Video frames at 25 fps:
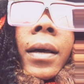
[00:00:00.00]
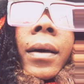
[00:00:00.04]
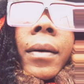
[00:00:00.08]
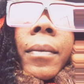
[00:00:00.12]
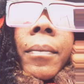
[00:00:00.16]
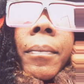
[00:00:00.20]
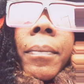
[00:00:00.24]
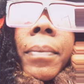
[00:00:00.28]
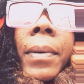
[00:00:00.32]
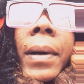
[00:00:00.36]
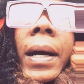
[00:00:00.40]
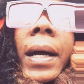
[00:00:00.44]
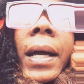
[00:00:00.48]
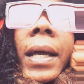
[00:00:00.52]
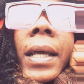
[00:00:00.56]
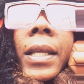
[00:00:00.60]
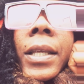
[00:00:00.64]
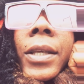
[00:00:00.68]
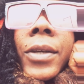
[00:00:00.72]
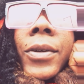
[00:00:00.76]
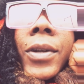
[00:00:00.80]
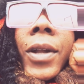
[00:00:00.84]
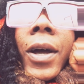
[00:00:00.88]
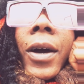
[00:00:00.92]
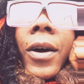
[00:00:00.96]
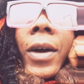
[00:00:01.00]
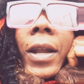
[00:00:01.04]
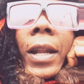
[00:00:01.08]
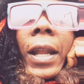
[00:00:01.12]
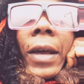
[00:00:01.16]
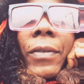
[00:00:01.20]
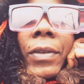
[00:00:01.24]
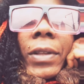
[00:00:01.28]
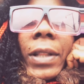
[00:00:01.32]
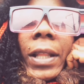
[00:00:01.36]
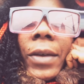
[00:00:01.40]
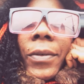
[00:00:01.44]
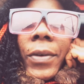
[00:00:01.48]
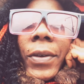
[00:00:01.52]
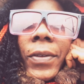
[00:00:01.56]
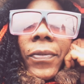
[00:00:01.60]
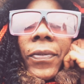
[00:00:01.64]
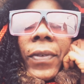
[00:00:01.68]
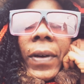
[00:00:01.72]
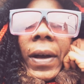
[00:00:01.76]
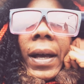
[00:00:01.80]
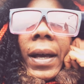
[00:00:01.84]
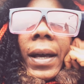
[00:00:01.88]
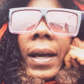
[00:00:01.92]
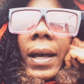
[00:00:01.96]
but you know and everything was
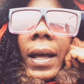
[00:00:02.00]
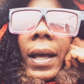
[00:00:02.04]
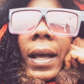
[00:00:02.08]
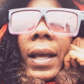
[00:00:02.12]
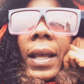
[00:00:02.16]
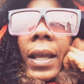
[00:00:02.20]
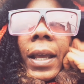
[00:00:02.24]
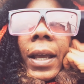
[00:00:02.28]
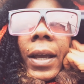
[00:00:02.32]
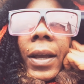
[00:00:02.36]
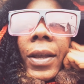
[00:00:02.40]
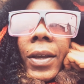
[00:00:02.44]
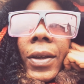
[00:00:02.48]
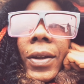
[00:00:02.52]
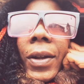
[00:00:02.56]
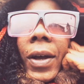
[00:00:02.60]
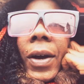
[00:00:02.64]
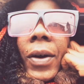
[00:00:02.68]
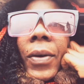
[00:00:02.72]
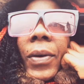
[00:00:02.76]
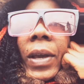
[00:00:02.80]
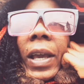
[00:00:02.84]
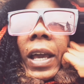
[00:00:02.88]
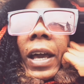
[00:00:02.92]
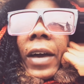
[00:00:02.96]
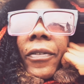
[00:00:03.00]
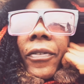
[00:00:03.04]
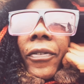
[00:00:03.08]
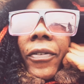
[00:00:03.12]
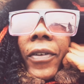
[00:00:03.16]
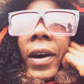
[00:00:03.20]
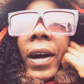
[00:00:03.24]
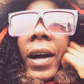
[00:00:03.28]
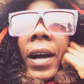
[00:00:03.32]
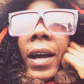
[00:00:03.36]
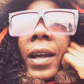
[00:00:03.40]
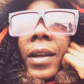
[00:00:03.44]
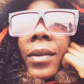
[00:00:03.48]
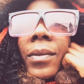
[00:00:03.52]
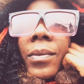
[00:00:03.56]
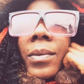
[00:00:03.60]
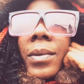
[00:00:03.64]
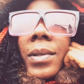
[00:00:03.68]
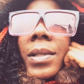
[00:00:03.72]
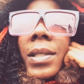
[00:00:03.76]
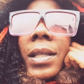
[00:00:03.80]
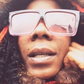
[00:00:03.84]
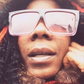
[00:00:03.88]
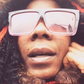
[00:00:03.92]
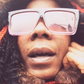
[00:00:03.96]
fine you know we had fun
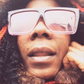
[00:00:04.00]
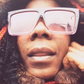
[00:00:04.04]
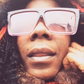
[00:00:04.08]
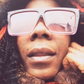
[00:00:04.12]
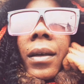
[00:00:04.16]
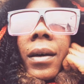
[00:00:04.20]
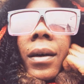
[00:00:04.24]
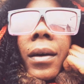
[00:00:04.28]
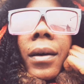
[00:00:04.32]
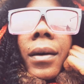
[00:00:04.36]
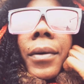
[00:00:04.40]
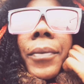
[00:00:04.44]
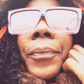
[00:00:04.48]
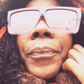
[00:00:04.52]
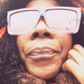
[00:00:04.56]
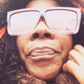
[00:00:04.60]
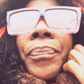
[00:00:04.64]
we was together